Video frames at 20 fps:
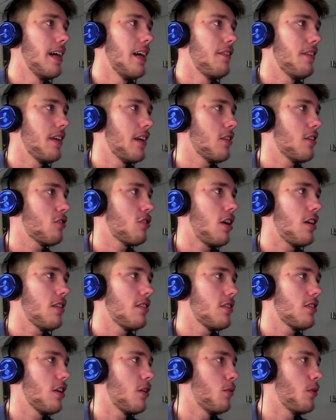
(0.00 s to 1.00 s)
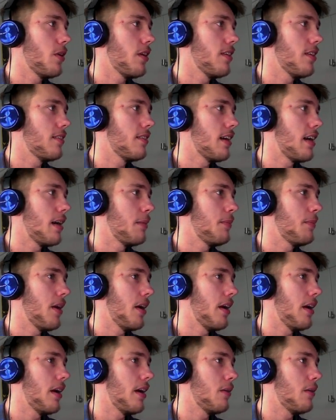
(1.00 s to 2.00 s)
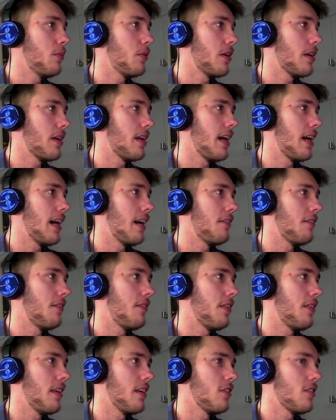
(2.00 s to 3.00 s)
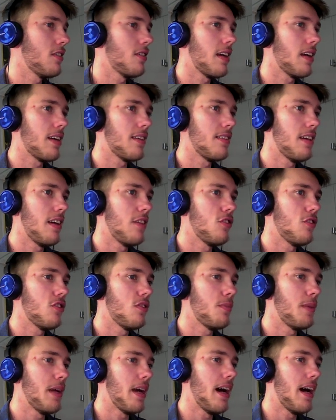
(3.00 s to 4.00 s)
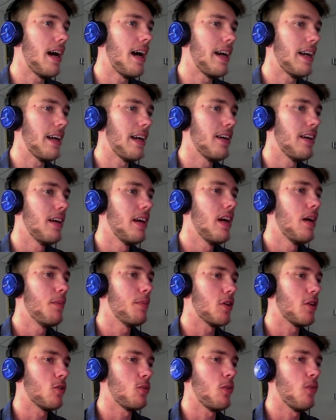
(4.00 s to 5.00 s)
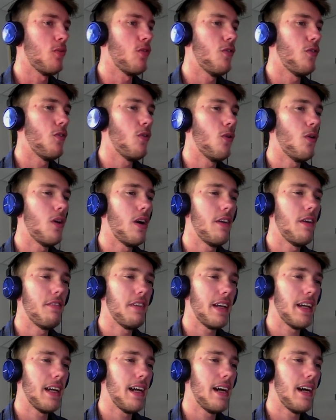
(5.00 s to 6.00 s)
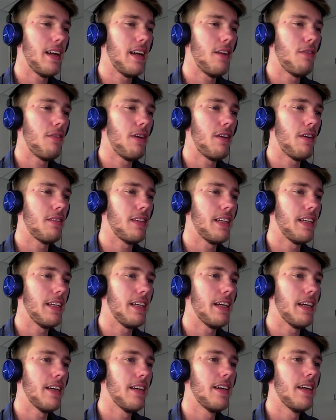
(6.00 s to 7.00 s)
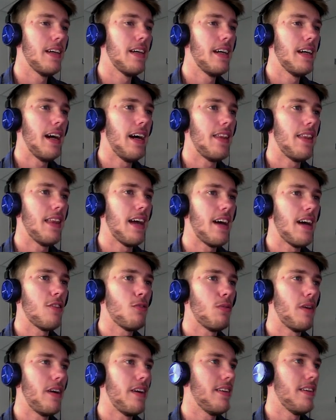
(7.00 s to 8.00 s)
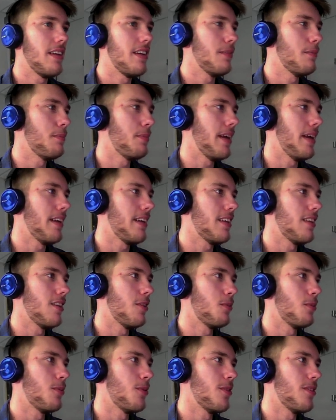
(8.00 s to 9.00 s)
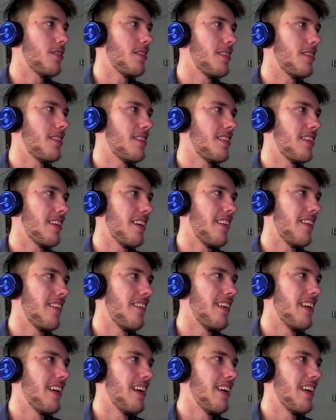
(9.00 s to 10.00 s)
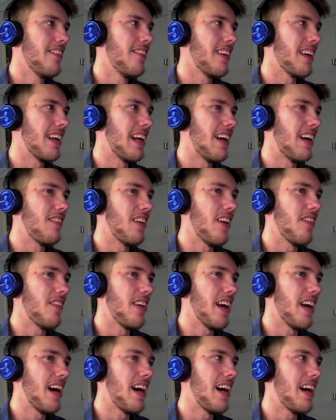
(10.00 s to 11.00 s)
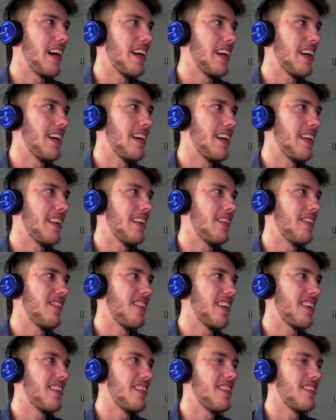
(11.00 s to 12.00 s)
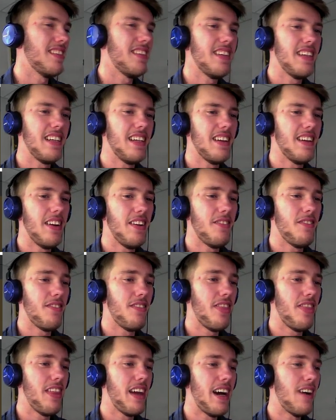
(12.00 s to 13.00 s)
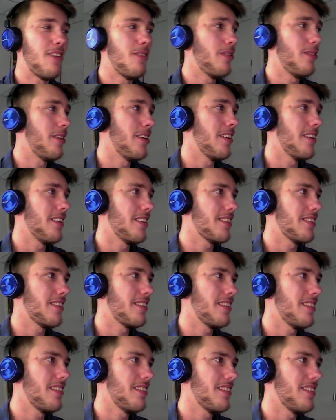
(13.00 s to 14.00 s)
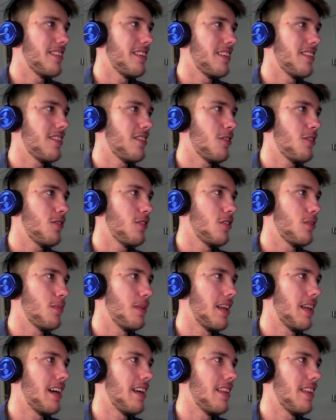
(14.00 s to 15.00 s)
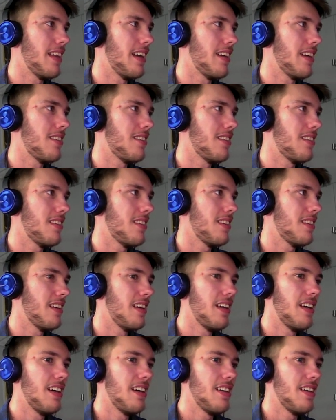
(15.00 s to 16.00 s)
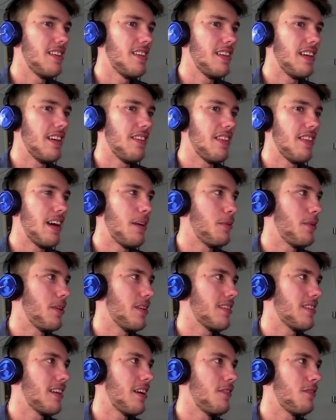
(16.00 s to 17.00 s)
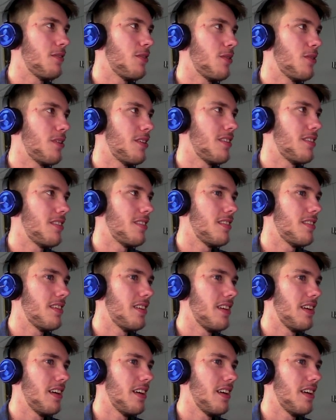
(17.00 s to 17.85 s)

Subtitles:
Fingers crossed it's going to work this time. We're going to have this, like I said, just a bit higher, because before I think I had it around here, and that's where it didn't bake in the wood. So we're going to have it a bit higher, and then we're going to see if that works. So let's go for something like this. See if that works out for us.